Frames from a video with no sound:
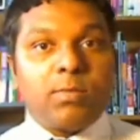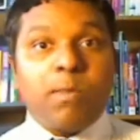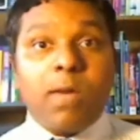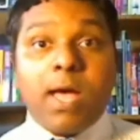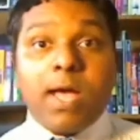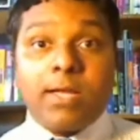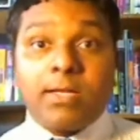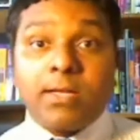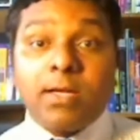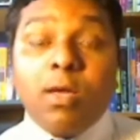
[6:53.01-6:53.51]

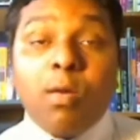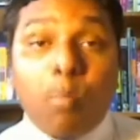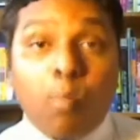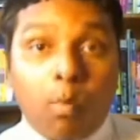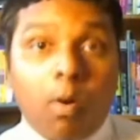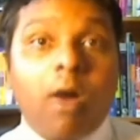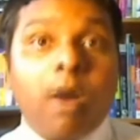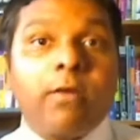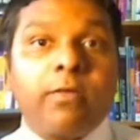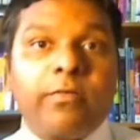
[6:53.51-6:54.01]
but
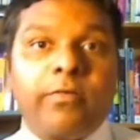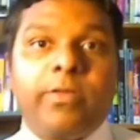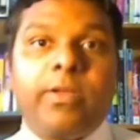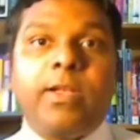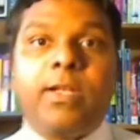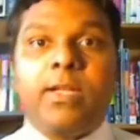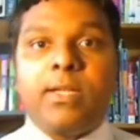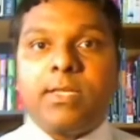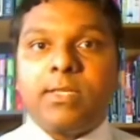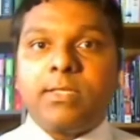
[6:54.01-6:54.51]

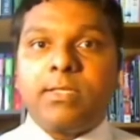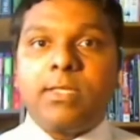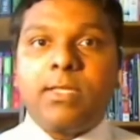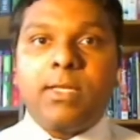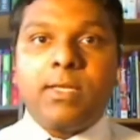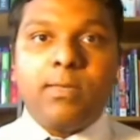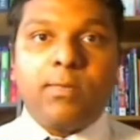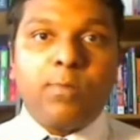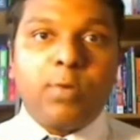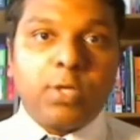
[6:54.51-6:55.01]
morphine is
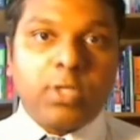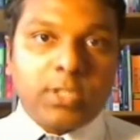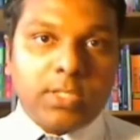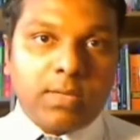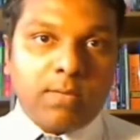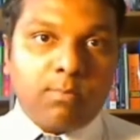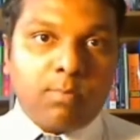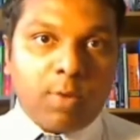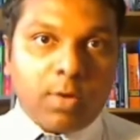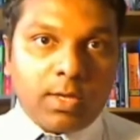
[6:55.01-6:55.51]
the most
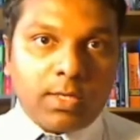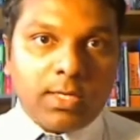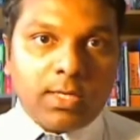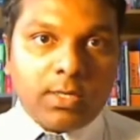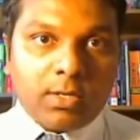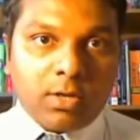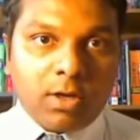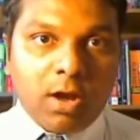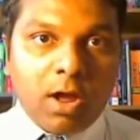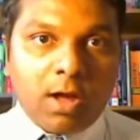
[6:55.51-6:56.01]

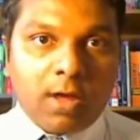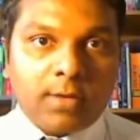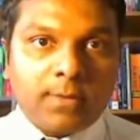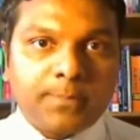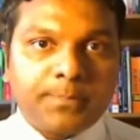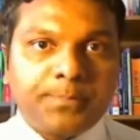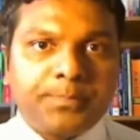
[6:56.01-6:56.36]
important drug.